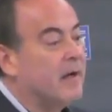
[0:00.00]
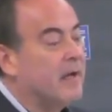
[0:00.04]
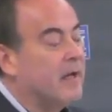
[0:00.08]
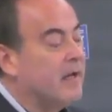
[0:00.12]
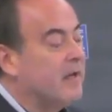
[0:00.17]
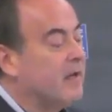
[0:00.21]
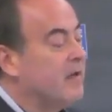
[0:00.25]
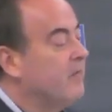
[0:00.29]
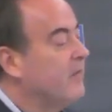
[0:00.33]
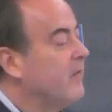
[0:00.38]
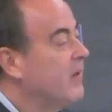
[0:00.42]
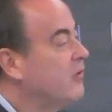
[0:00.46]

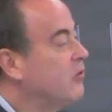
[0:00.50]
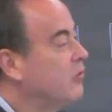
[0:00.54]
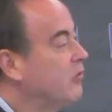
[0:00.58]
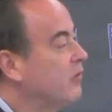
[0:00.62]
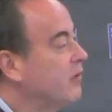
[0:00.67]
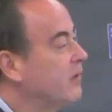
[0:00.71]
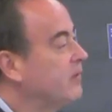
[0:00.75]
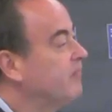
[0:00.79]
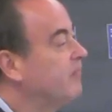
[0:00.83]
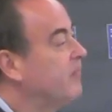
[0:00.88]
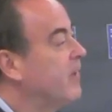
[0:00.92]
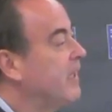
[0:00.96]

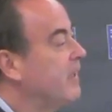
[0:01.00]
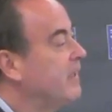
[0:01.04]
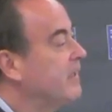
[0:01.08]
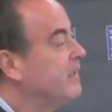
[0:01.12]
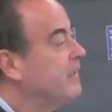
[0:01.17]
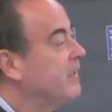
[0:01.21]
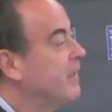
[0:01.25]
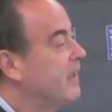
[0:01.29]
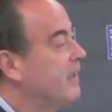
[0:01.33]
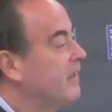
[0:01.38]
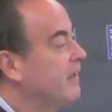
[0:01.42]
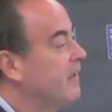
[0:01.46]
individuals
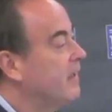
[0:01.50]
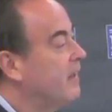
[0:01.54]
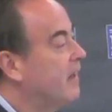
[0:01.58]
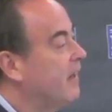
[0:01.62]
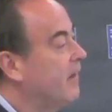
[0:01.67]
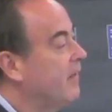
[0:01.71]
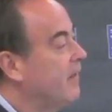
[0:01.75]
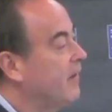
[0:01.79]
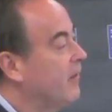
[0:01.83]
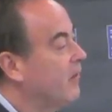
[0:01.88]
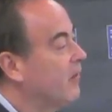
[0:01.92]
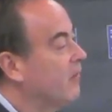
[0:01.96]
based
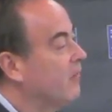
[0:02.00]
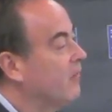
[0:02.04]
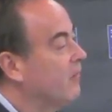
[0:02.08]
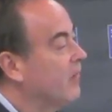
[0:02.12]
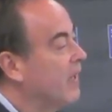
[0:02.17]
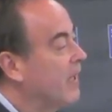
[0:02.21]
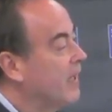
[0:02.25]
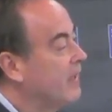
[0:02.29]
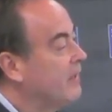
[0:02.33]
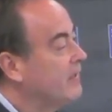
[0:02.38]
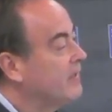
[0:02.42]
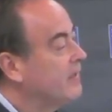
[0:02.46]
on their
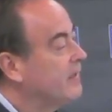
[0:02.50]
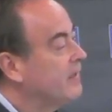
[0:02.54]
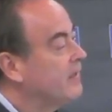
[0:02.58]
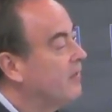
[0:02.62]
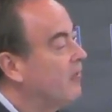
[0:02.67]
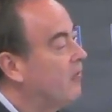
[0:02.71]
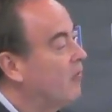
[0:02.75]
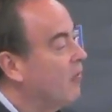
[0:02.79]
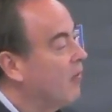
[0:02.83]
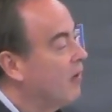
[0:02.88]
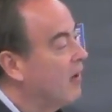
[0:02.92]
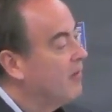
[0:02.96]
race
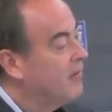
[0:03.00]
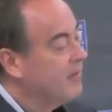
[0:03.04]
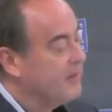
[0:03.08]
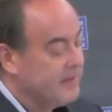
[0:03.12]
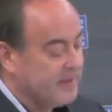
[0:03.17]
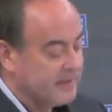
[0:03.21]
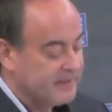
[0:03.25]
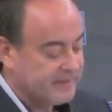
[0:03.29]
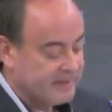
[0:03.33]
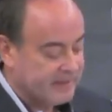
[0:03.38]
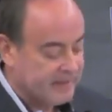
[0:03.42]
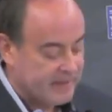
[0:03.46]
or
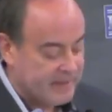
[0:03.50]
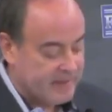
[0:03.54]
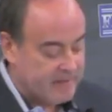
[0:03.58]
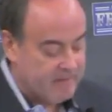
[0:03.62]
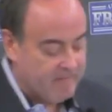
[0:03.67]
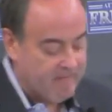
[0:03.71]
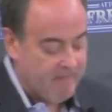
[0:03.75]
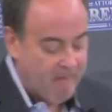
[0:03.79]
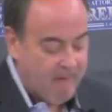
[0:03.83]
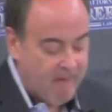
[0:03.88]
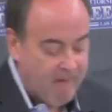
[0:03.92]
ethnicity,